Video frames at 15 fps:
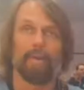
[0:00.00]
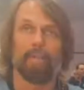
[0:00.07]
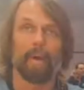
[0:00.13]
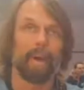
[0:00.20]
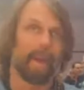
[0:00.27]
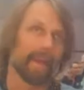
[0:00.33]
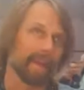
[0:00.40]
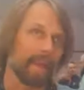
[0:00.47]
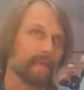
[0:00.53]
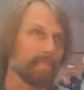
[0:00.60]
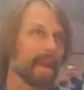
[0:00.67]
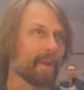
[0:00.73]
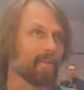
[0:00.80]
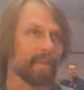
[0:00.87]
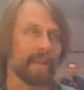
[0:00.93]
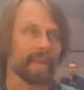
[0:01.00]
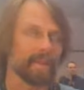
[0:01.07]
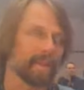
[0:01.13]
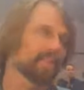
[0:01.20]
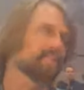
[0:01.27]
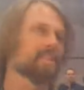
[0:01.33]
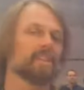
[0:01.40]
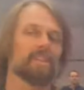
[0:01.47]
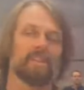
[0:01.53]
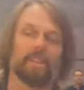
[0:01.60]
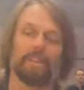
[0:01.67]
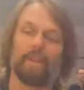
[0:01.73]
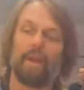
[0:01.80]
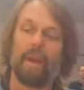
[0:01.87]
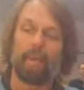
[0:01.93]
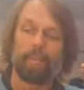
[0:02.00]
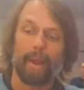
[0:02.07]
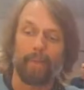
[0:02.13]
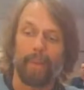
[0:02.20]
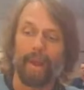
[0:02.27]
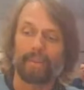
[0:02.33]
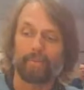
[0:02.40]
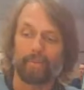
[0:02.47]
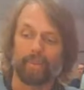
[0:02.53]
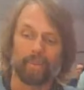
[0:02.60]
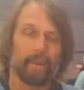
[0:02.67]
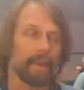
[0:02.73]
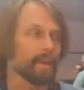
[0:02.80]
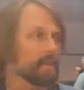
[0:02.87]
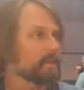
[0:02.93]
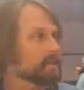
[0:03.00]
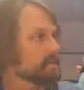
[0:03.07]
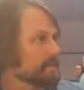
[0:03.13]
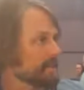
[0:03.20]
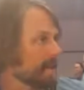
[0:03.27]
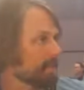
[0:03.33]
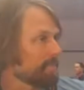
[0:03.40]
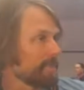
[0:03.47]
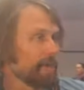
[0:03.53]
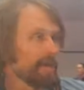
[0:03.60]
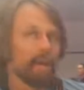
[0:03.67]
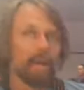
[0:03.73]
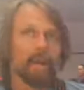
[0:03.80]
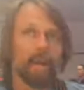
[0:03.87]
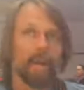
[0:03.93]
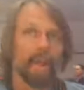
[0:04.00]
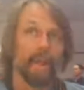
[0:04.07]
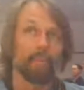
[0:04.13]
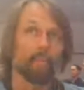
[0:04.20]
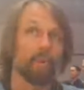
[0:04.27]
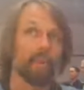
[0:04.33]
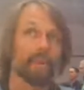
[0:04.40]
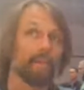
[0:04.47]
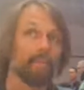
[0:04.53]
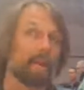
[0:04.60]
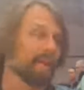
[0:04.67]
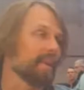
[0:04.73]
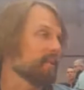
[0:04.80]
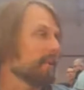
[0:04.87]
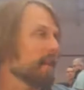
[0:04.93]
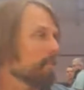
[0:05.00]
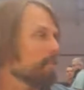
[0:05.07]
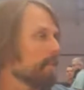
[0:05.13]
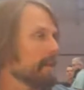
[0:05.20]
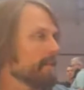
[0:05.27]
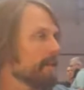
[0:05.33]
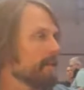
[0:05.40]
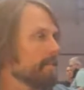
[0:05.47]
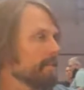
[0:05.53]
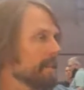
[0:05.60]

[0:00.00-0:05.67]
But I came back for that 10th season. My rights were traded to Tampa in really a money grab by them.